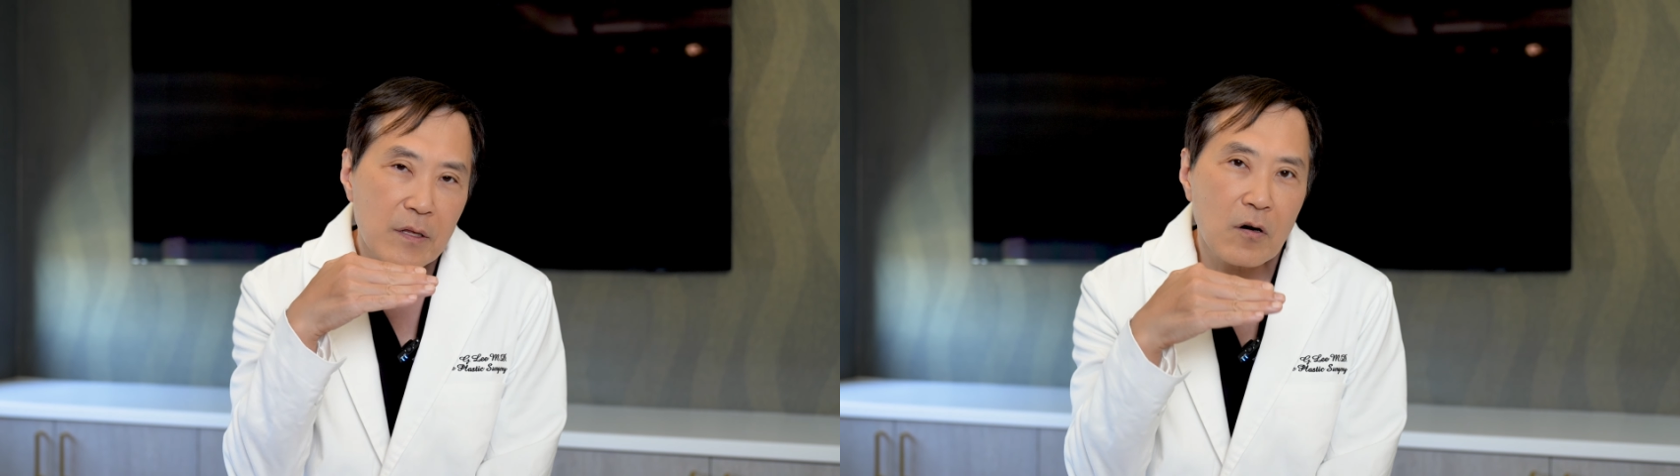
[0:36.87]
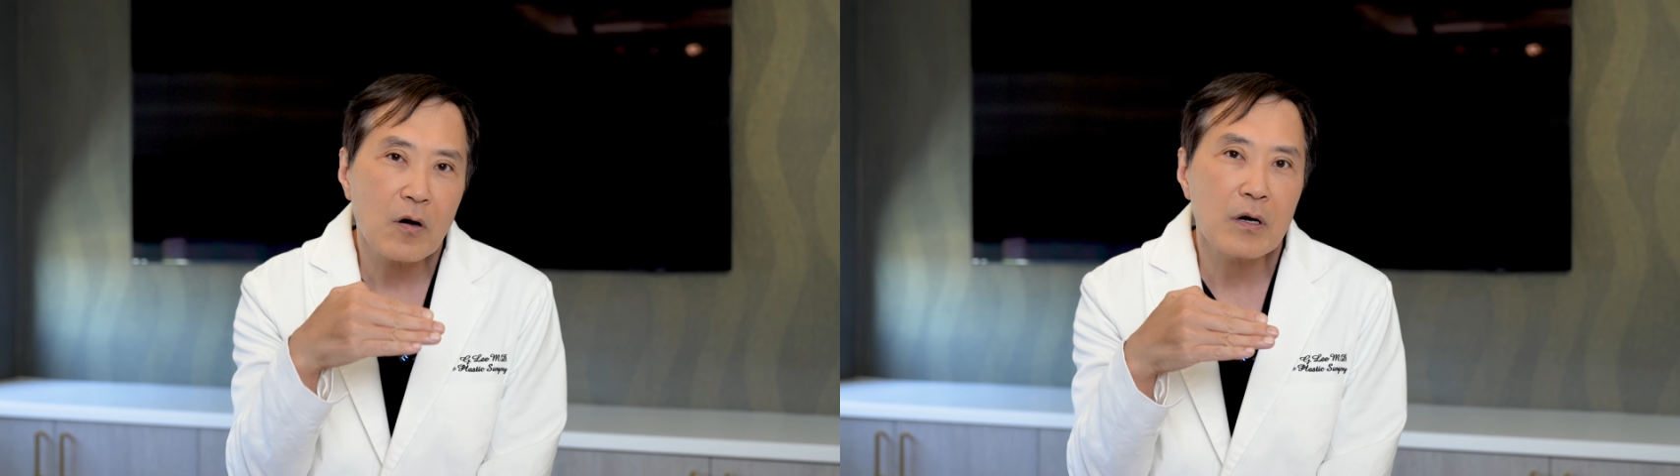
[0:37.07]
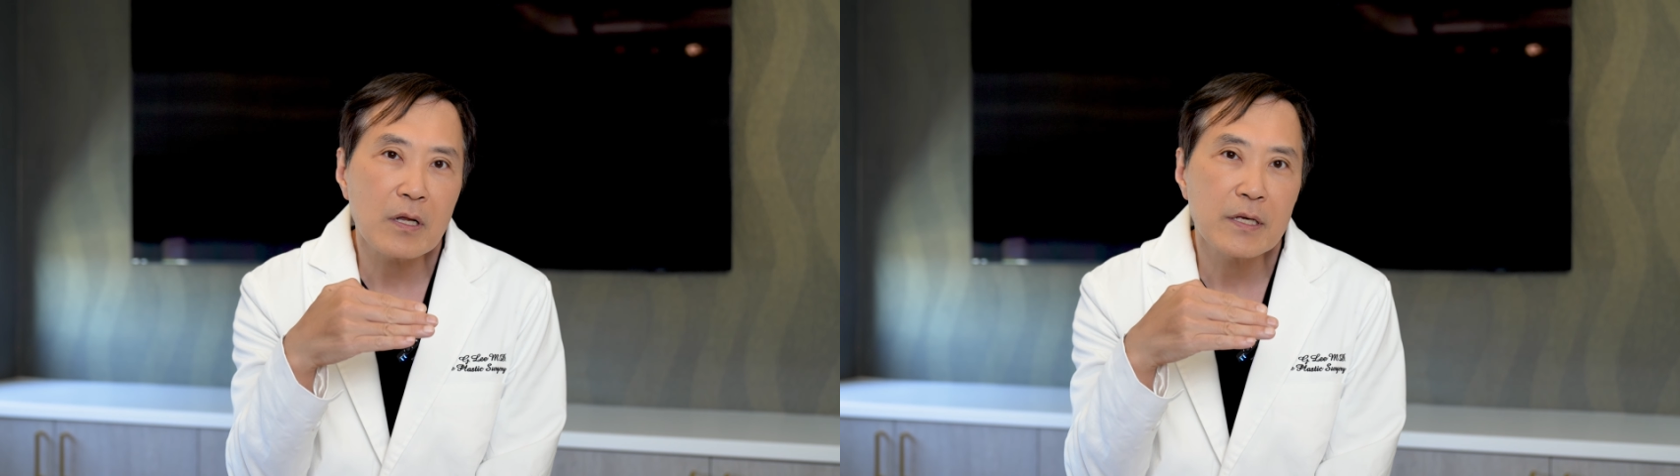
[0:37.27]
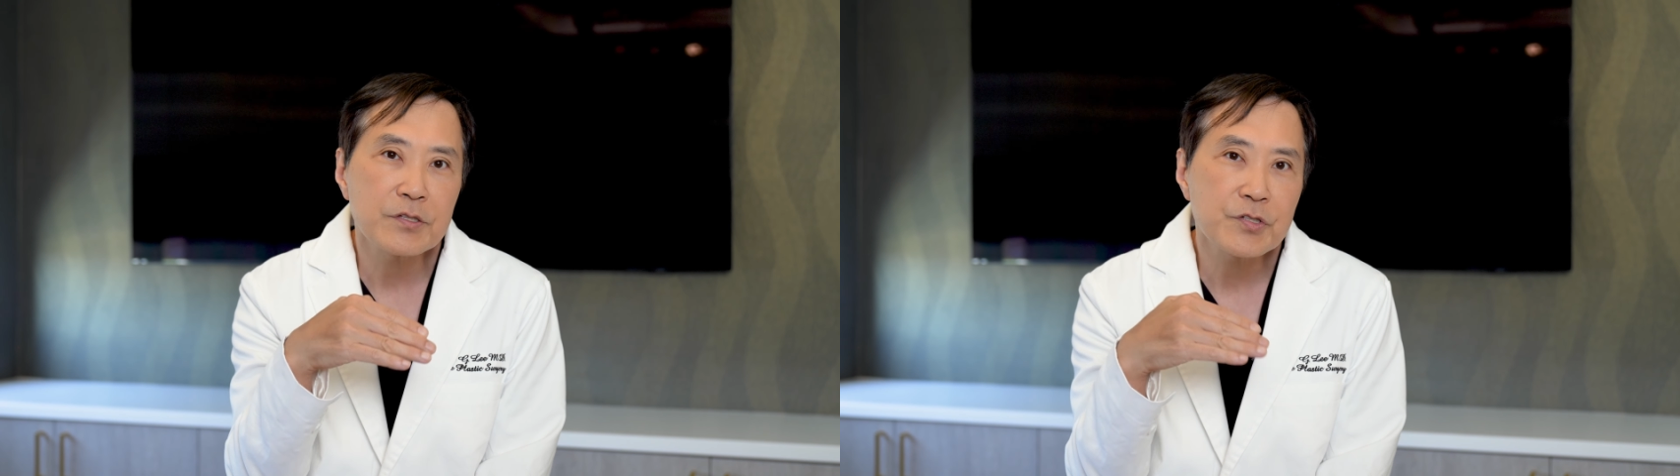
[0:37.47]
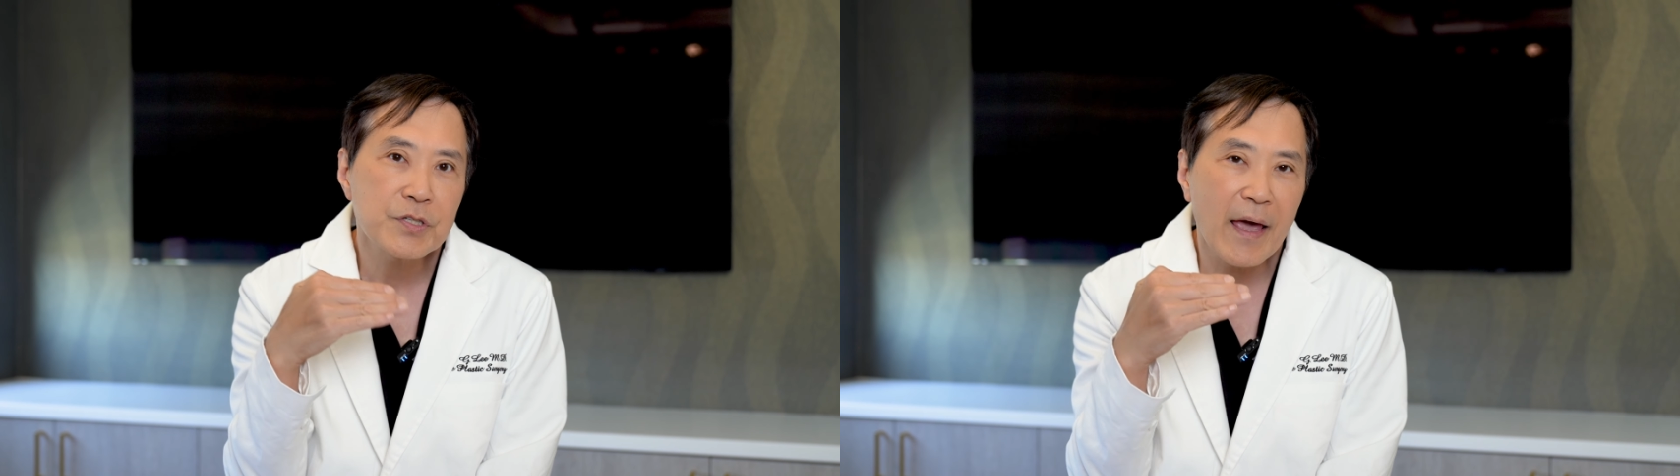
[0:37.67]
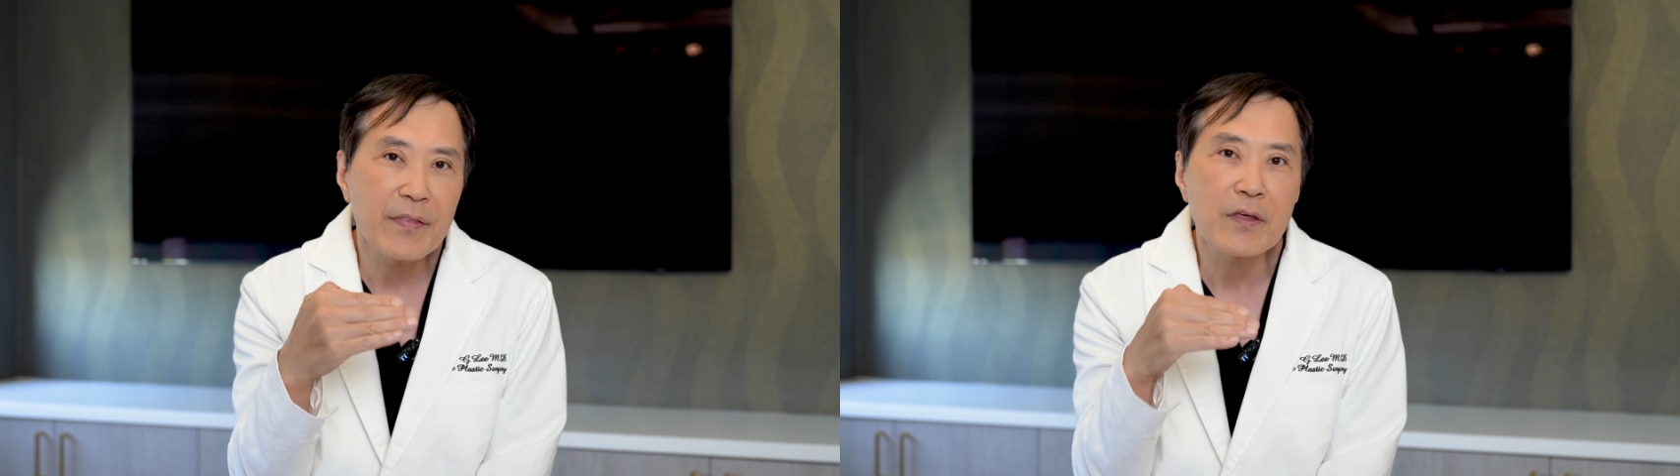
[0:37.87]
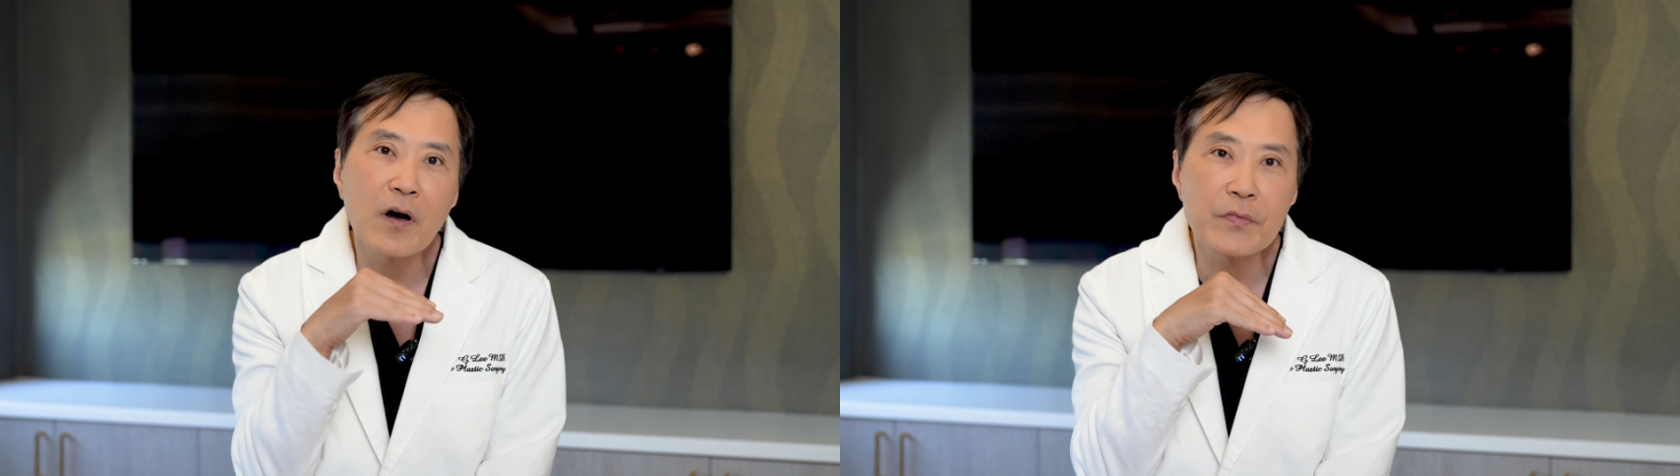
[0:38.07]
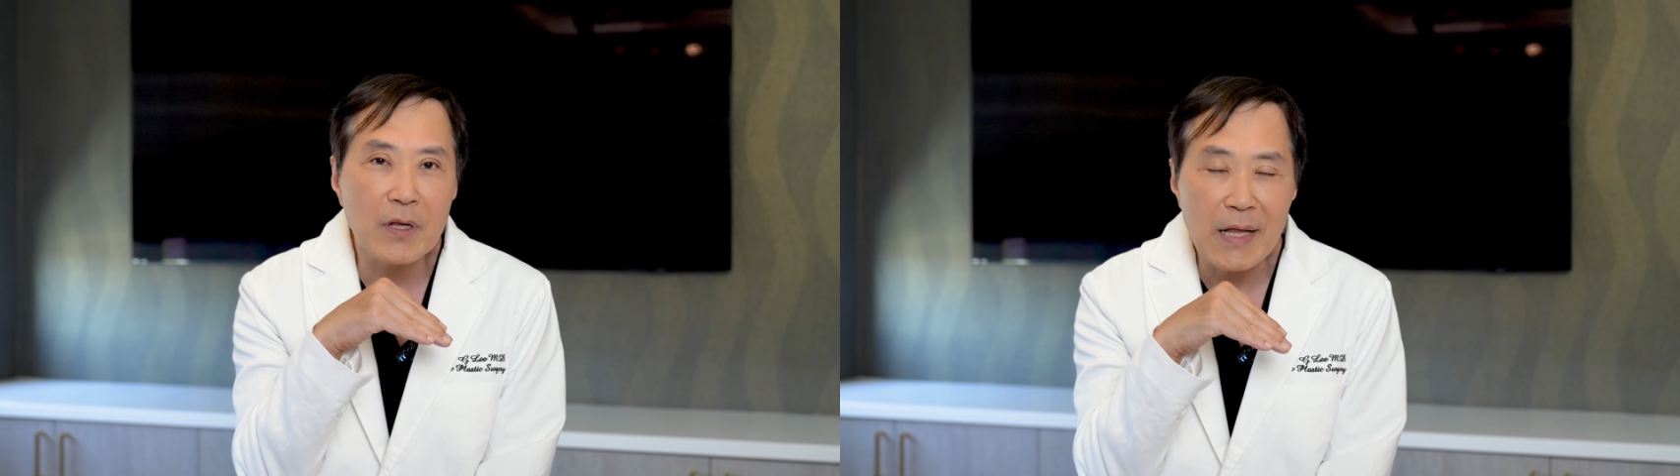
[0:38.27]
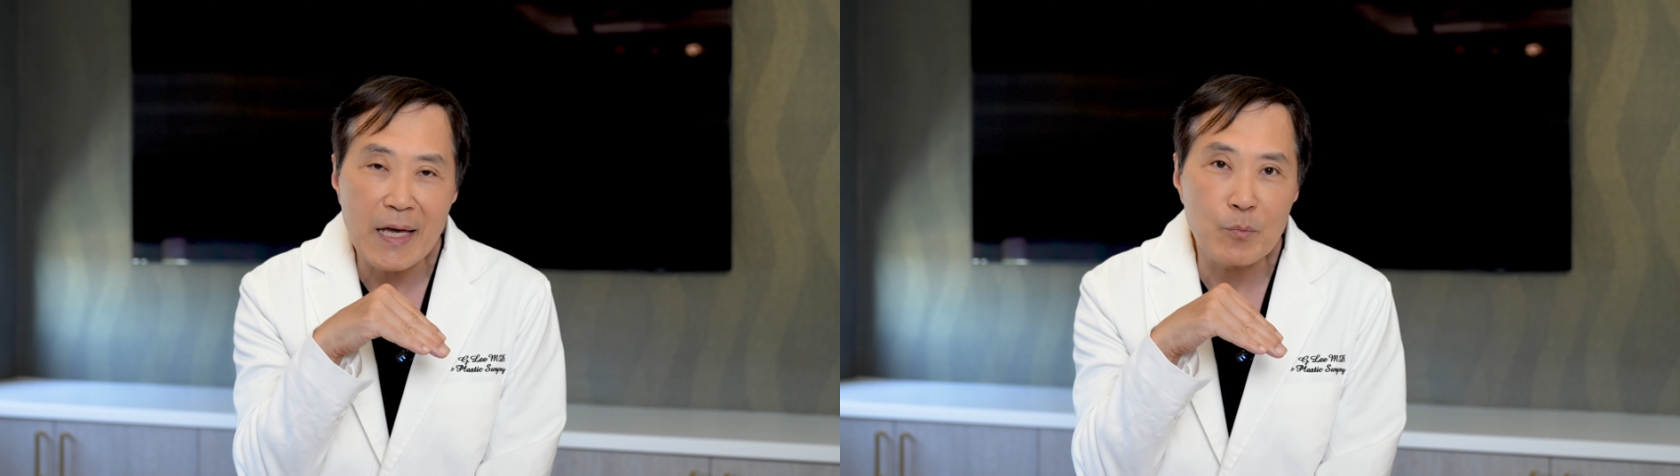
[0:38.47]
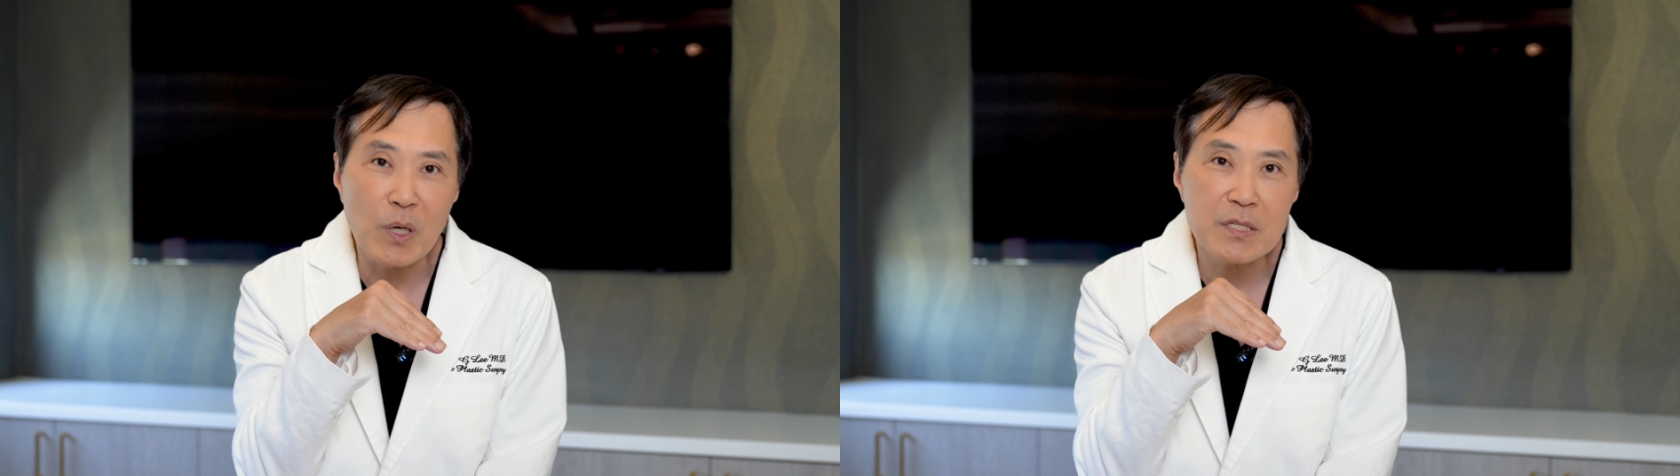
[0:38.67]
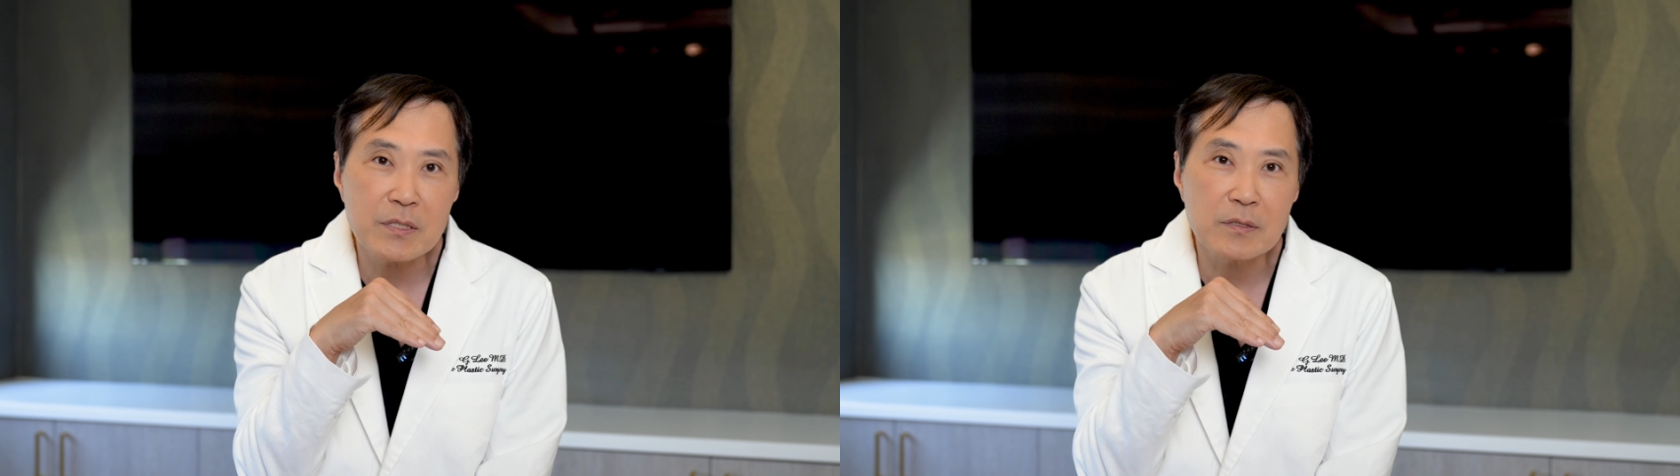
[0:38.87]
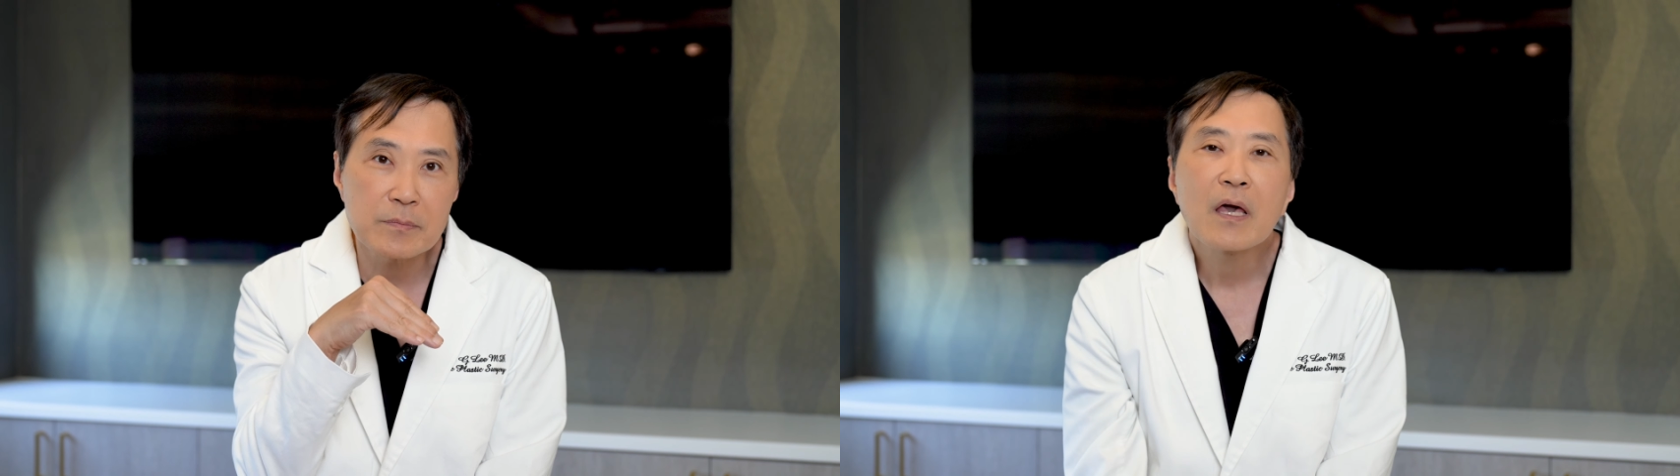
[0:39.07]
the cartilage, and the underlying muscle.